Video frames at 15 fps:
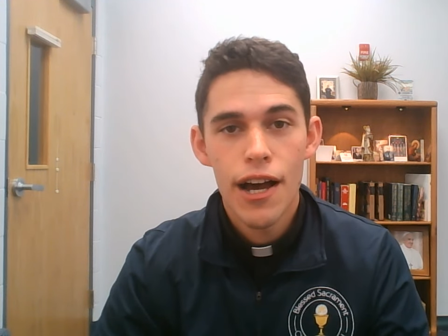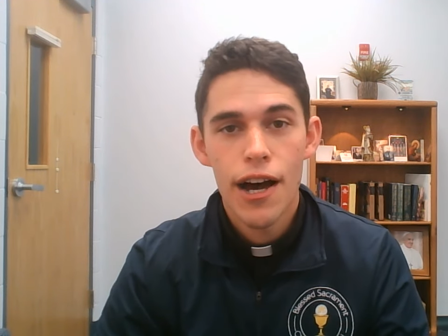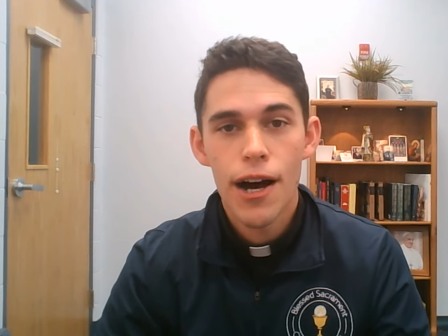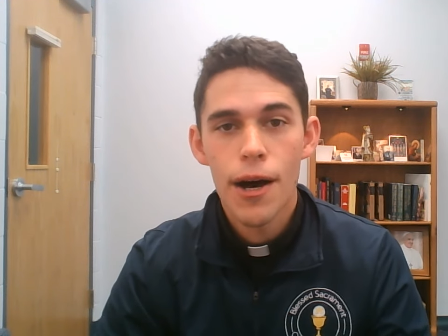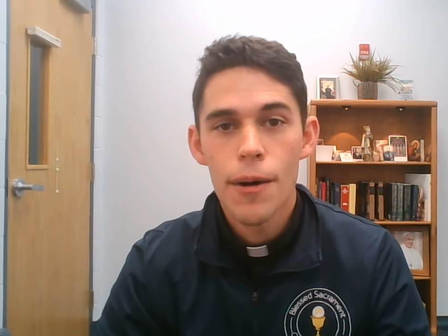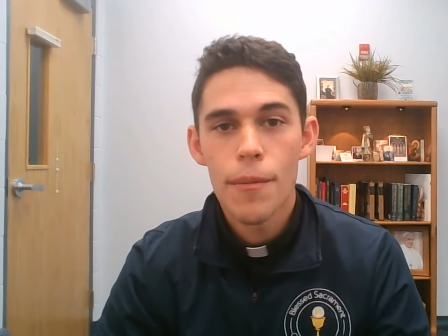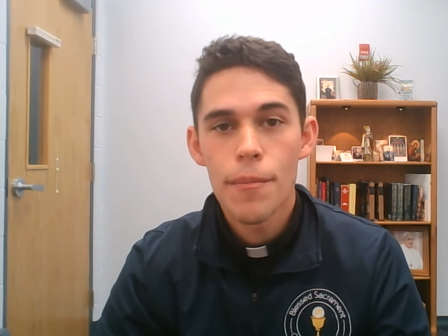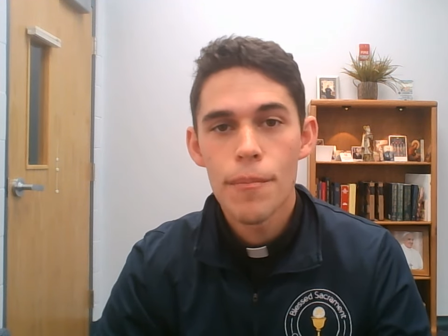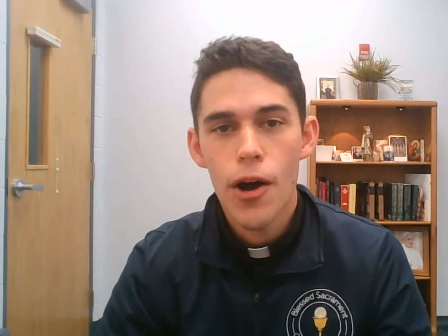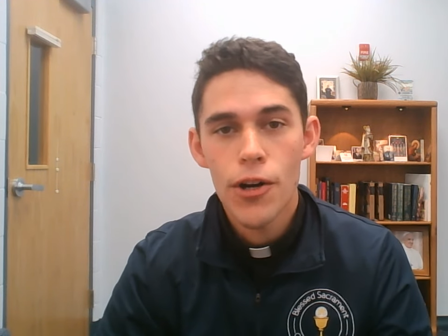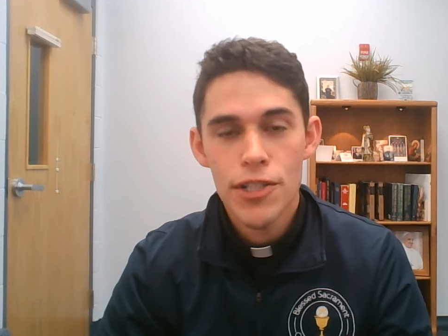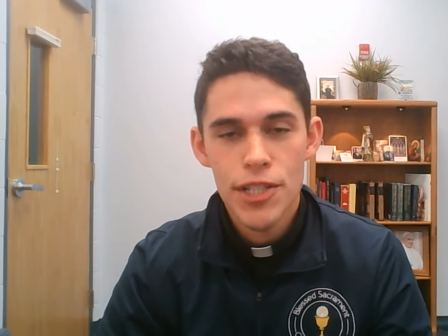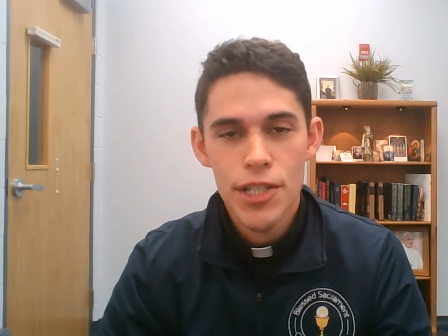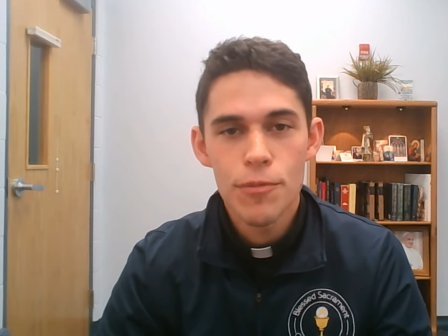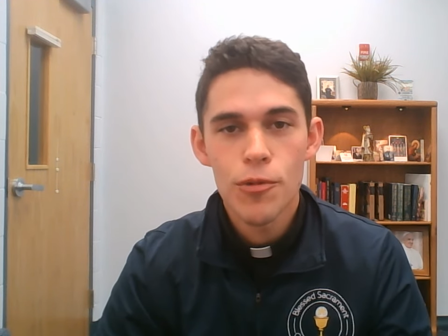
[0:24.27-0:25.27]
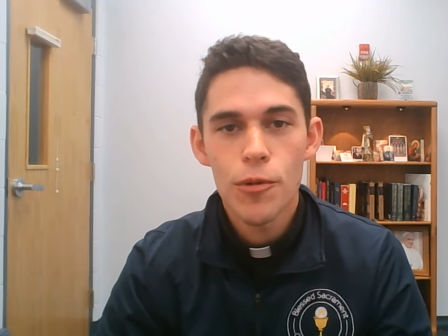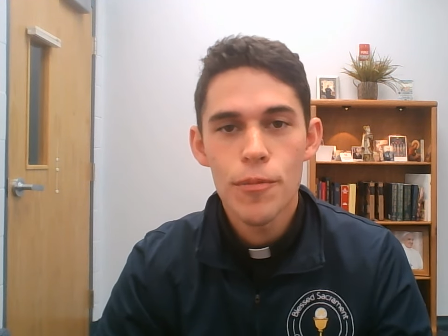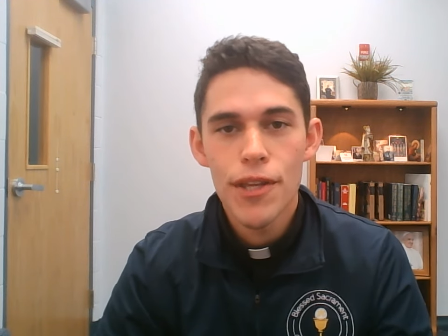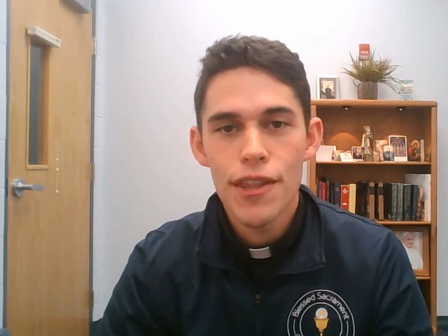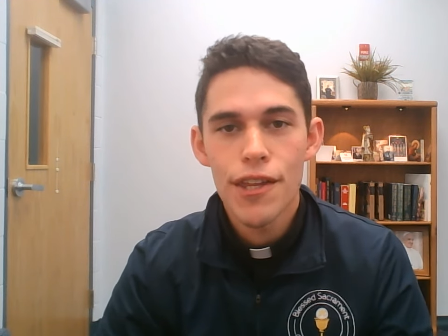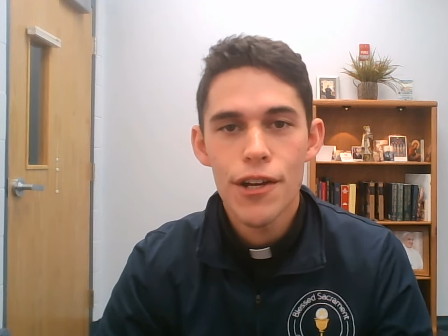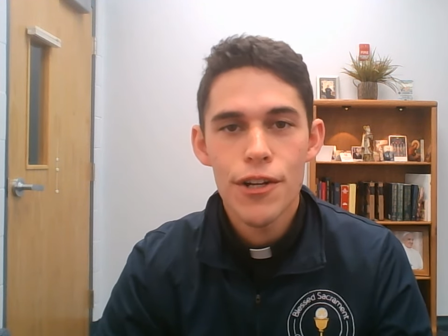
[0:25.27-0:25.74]
Um, our team will
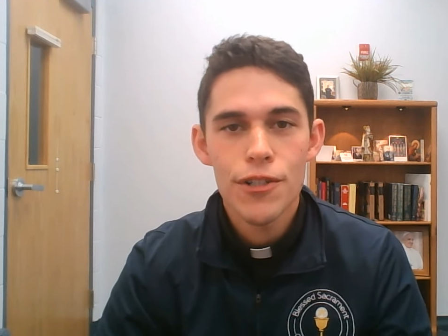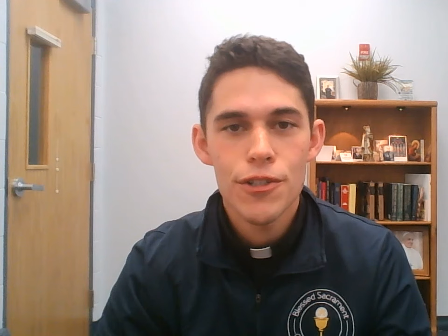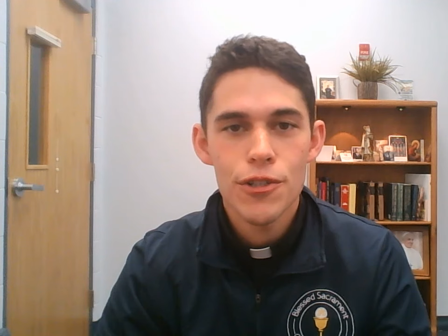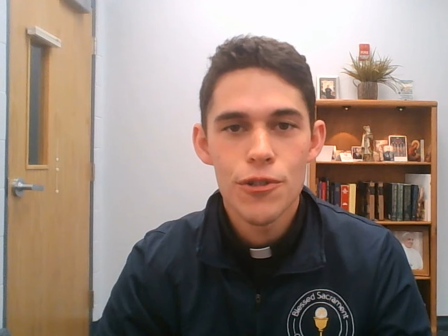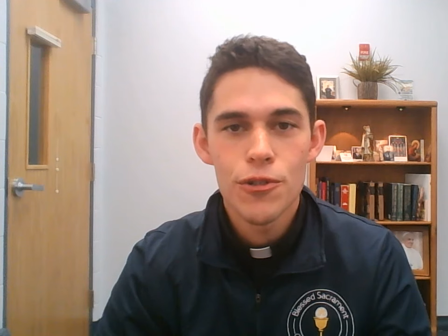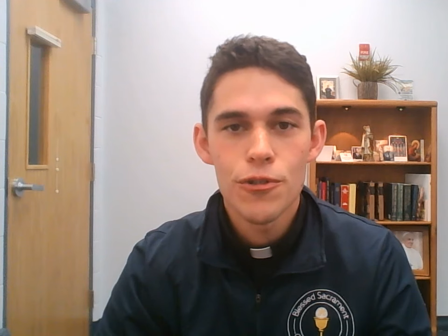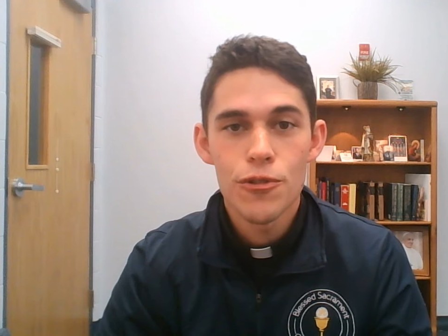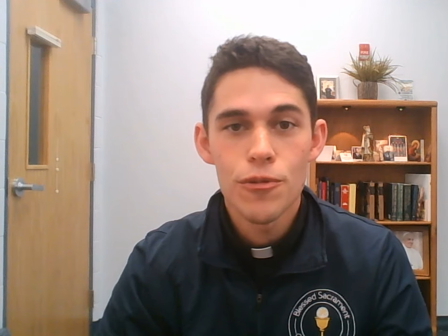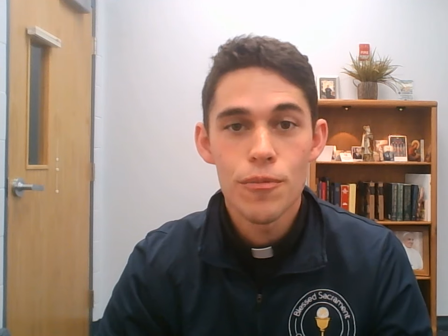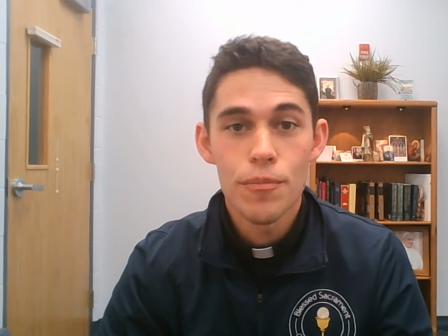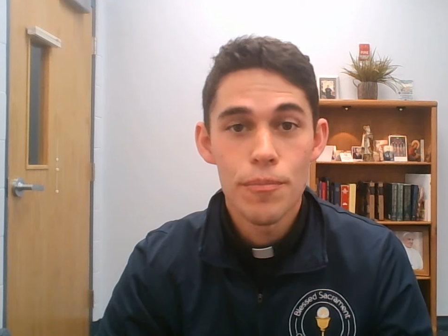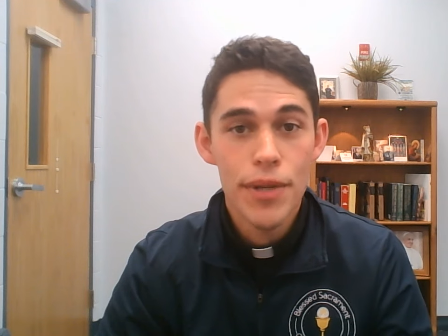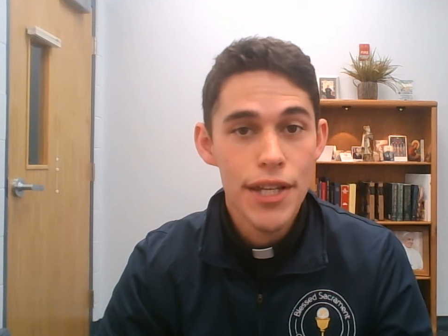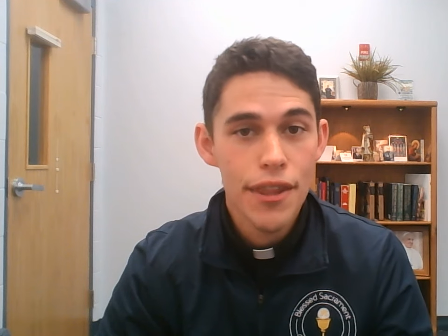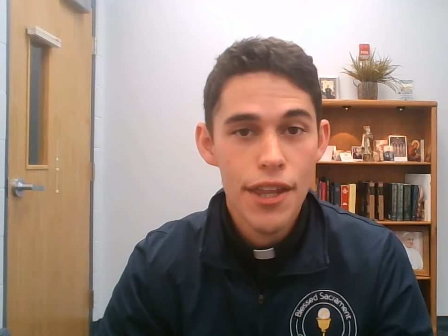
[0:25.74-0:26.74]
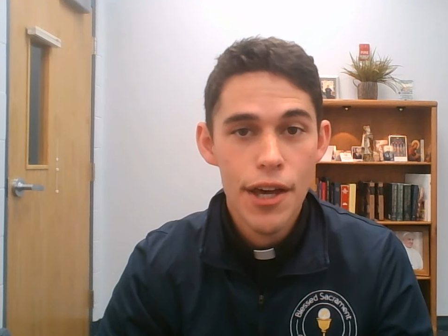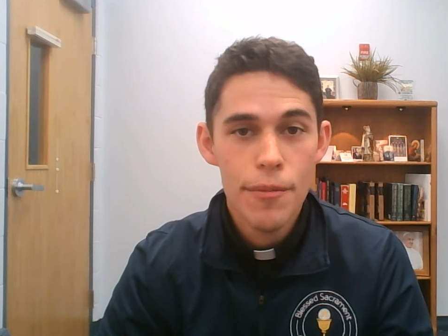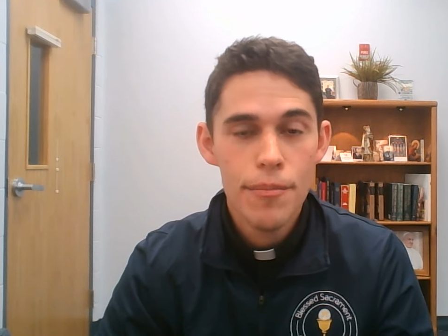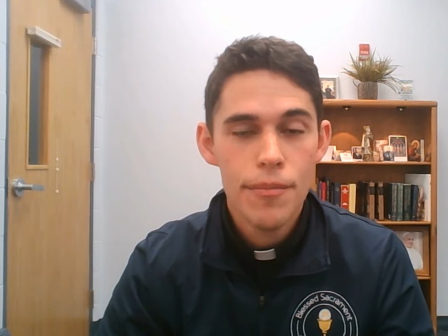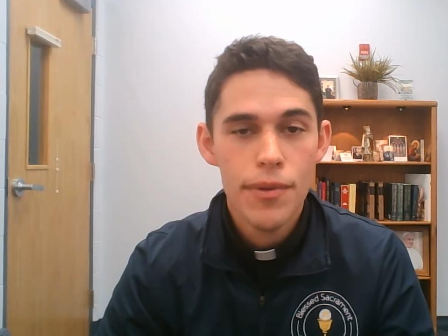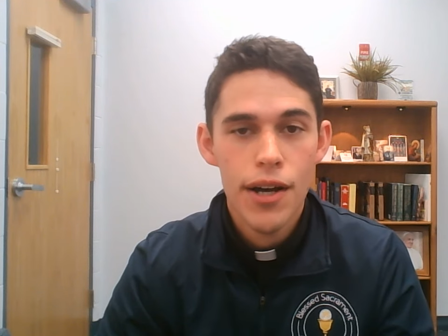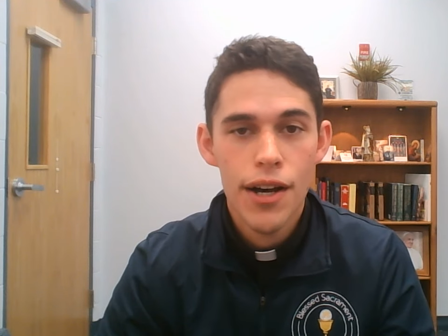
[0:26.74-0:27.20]
be there to meet
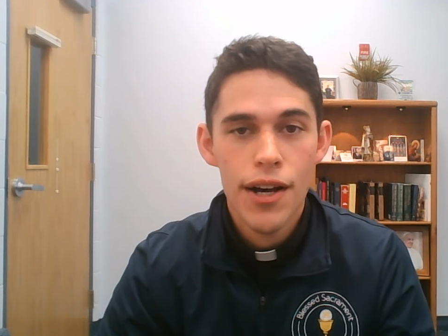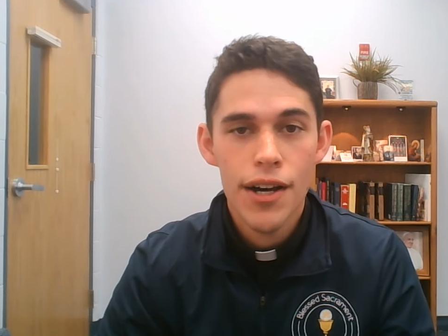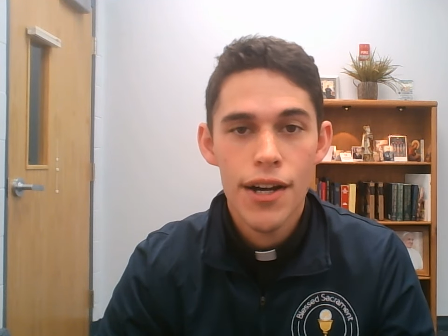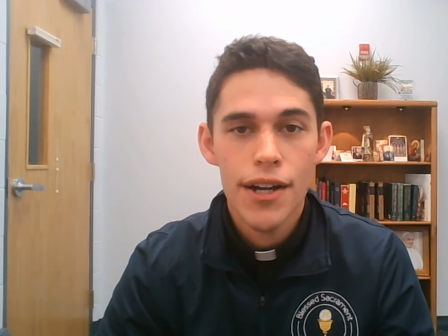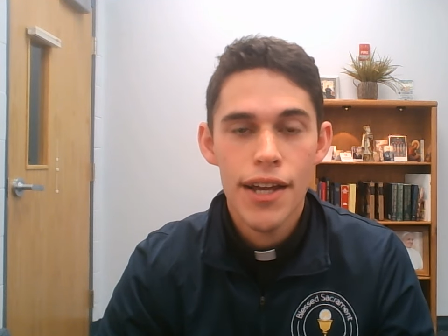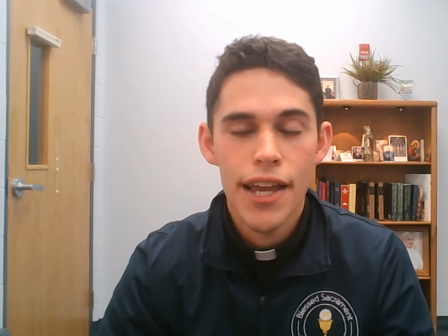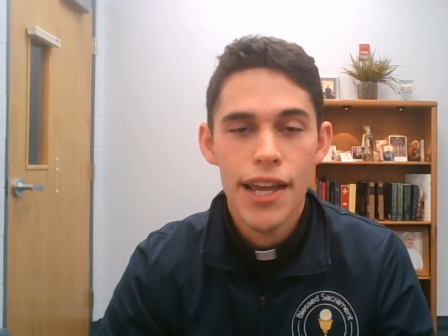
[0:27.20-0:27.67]
them uh,